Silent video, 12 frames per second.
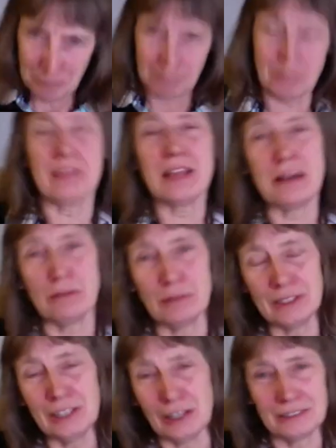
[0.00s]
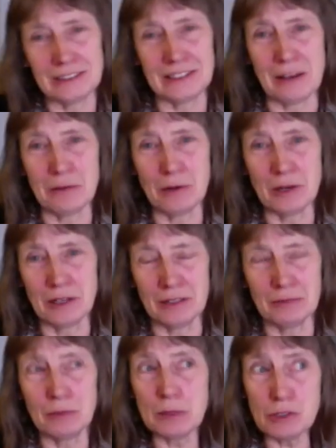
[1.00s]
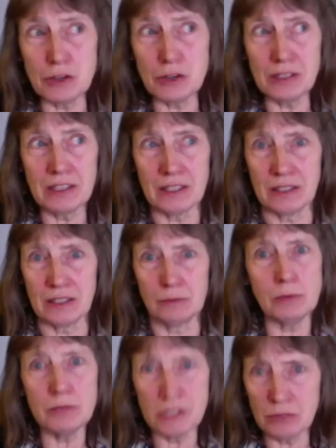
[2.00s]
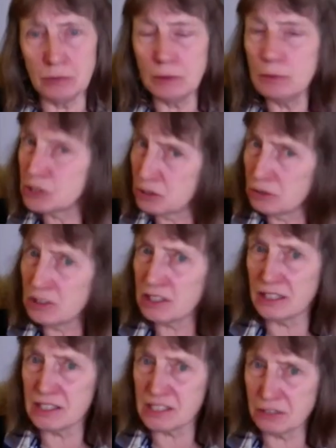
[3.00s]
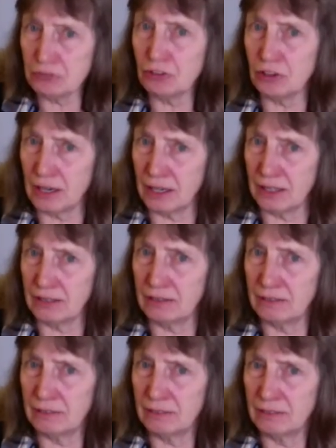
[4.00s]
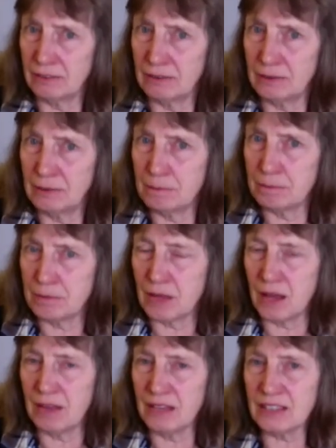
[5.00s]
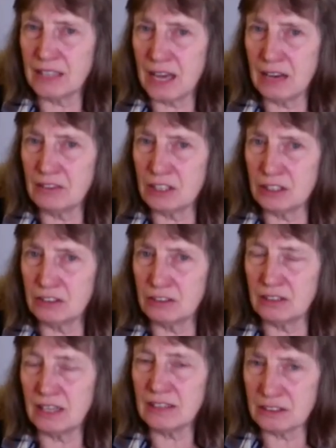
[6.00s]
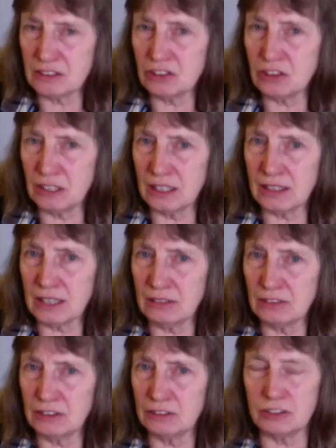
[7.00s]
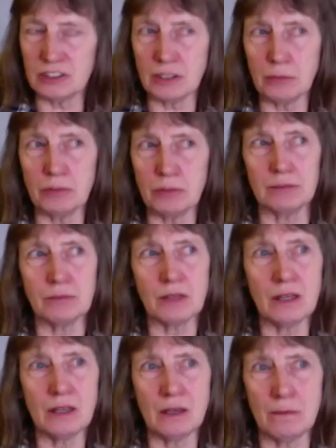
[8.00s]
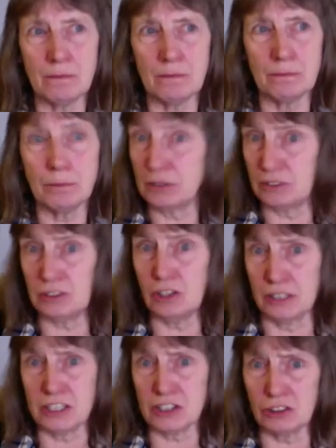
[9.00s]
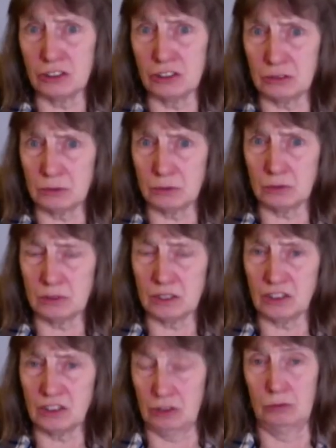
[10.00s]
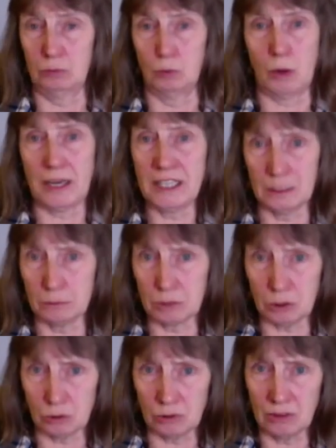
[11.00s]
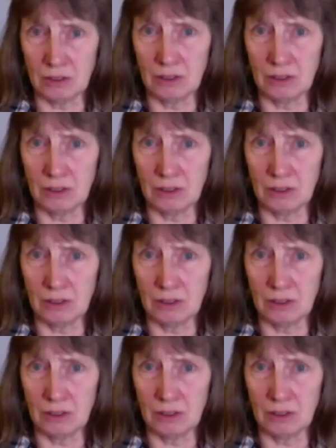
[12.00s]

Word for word: but there were, you know, there were we were doing things we would we were doing things differently, and that accounted that certainly accounted for some of it. Um, but you know, it's a good it's a good wake up call,